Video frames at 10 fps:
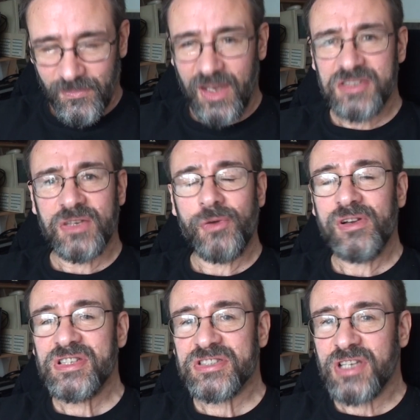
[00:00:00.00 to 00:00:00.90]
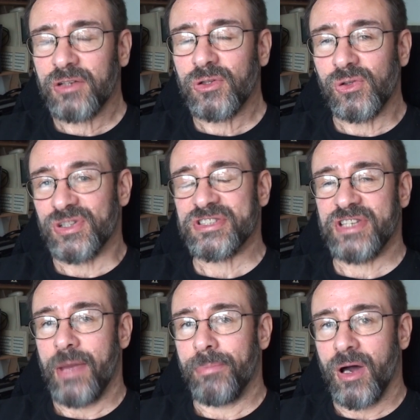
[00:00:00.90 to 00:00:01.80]
it's a very subtle
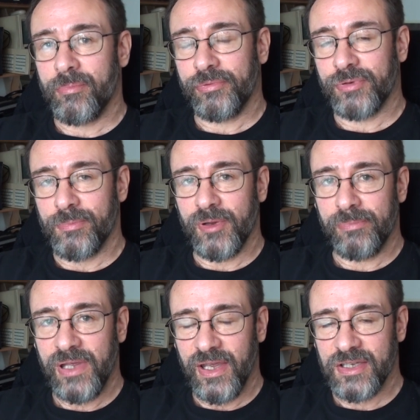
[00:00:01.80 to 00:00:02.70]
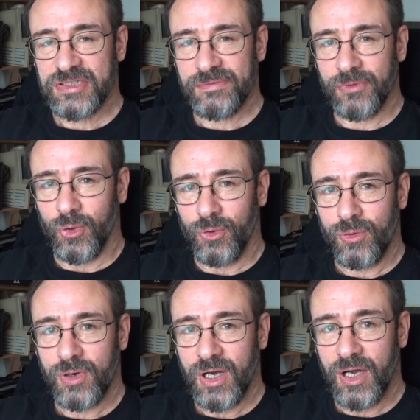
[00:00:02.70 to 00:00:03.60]
step up from the
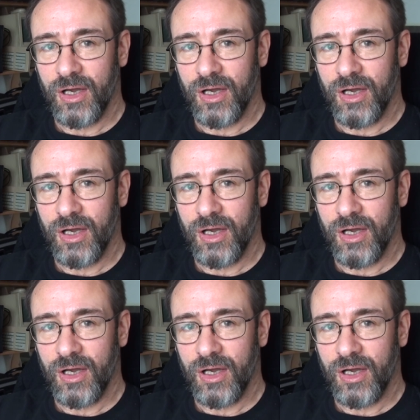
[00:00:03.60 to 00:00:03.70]
PS4.